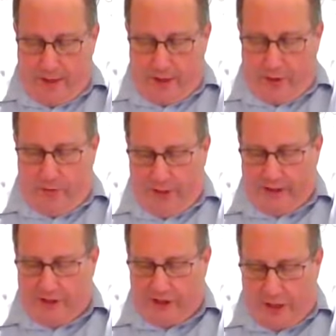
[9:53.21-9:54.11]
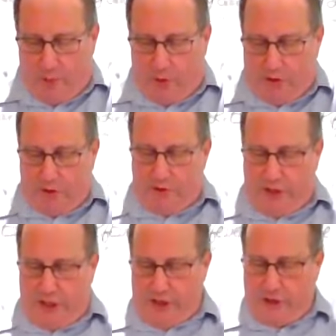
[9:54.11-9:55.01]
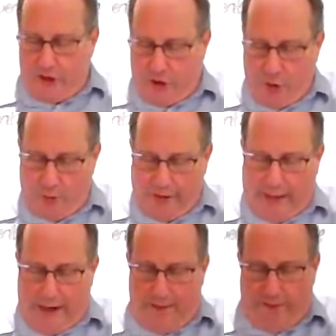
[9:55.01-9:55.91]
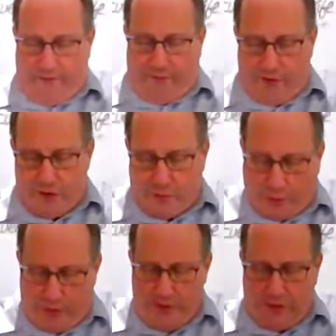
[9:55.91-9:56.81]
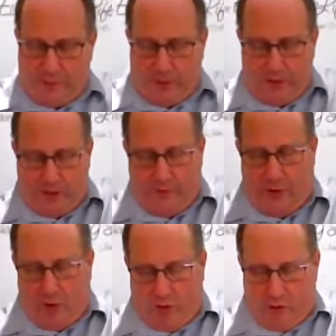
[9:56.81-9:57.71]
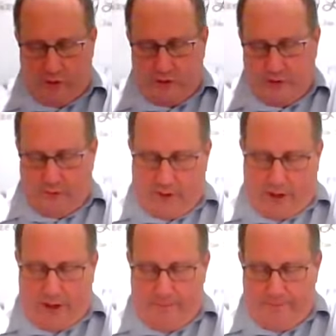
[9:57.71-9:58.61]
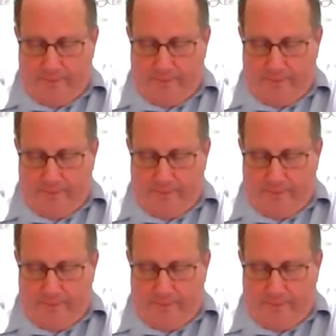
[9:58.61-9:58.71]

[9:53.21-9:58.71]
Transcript: you need someone to teach you again the first principles of the oracles of God,